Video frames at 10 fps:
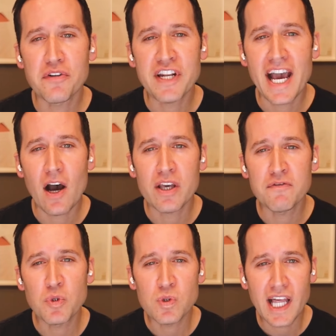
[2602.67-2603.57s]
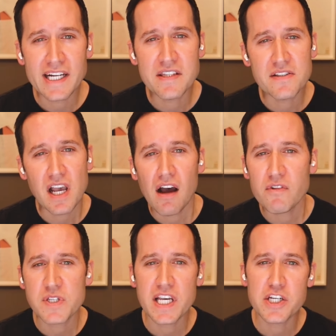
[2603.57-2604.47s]
Now. If you liked this
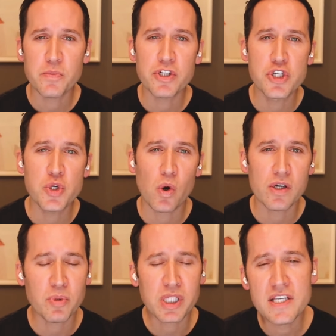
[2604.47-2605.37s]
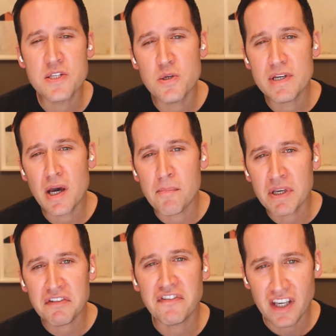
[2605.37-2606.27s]
conversation with Jordan, please do me a
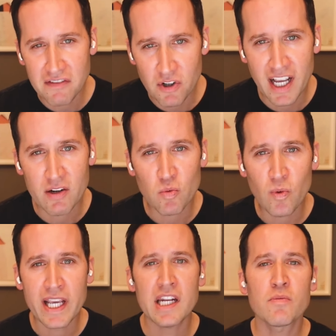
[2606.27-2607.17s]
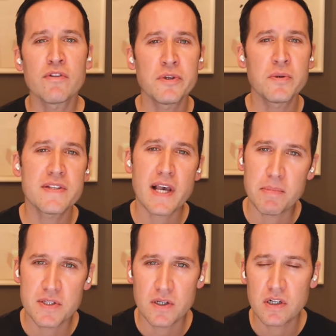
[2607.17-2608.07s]
big favor and rate and review this
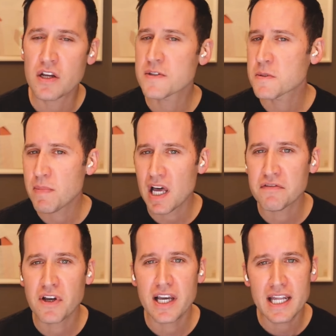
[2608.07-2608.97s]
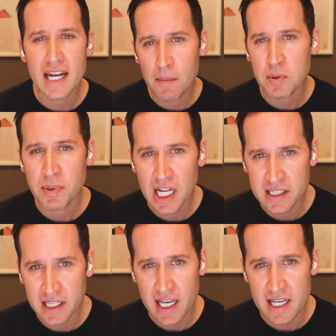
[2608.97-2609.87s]
episode on Spotify and Apple
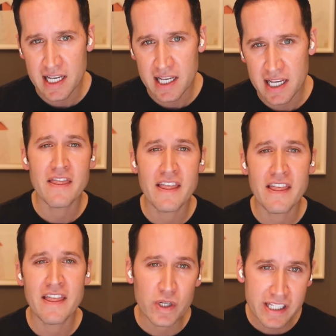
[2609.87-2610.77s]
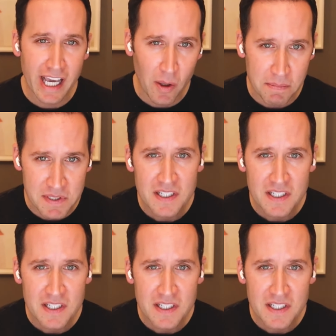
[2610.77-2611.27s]
Podcasts. That really helps.